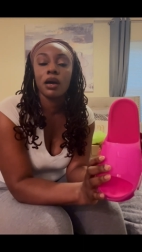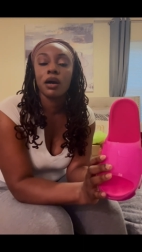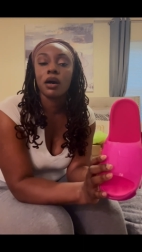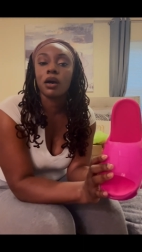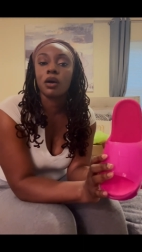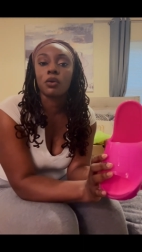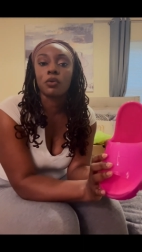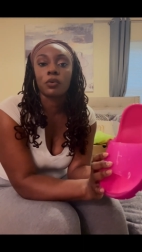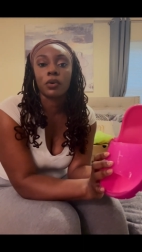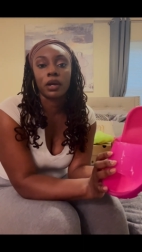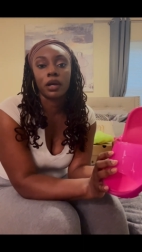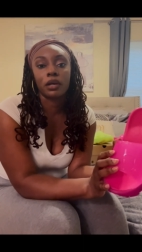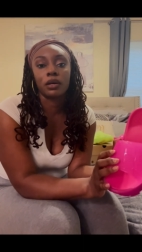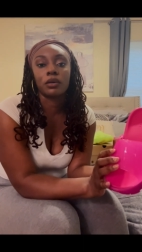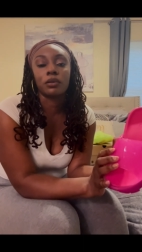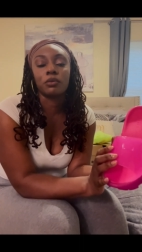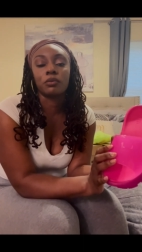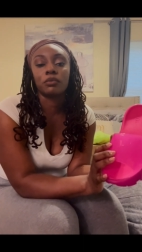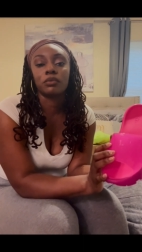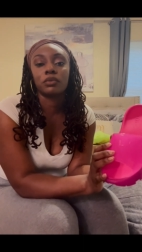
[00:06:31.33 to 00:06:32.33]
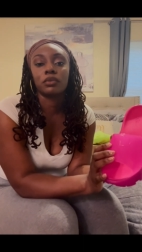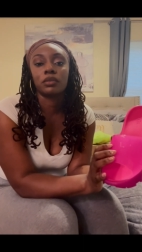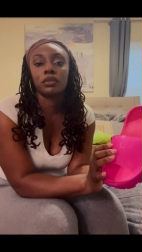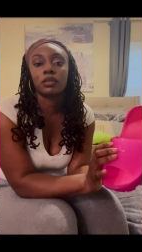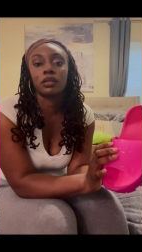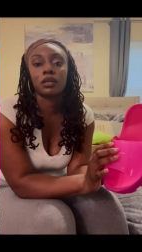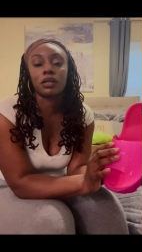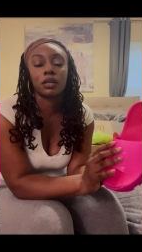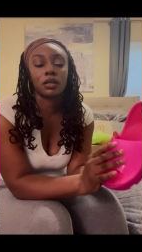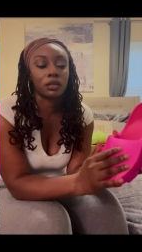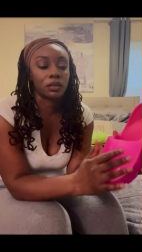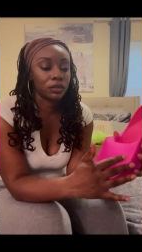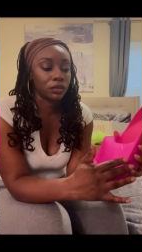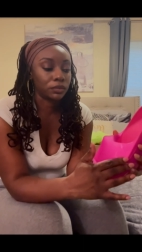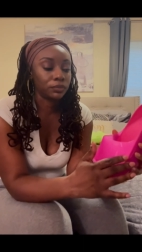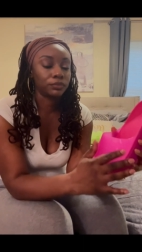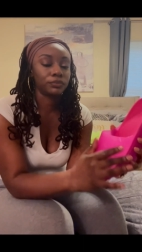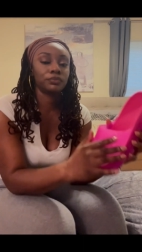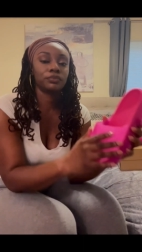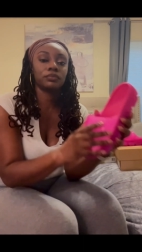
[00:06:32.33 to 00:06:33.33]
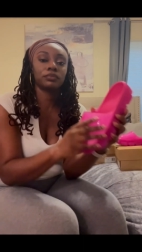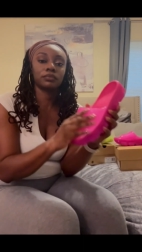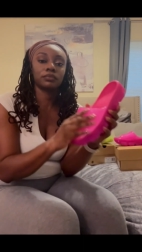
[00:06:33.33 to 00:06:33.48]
around the um